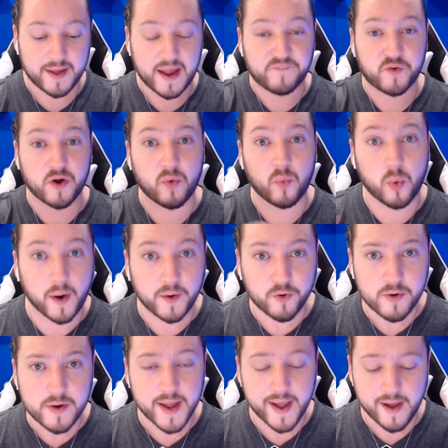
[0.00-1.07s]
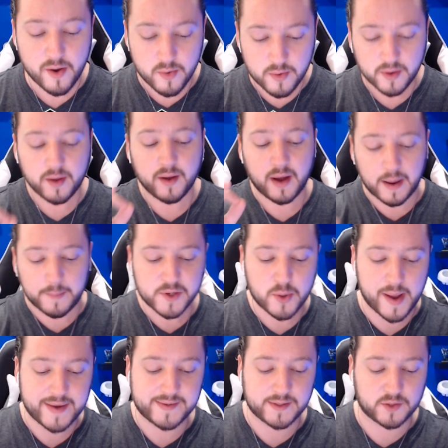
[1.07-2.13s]
If you're wondering how, I'm going to
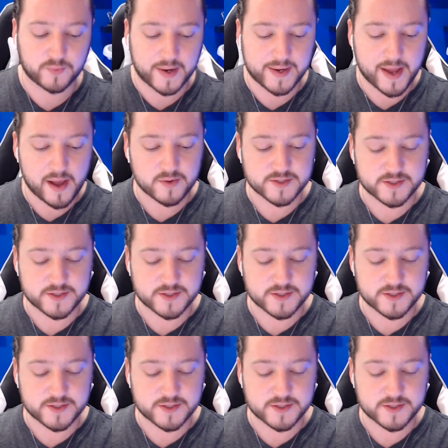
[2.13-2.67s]
go ahead and tell you right now.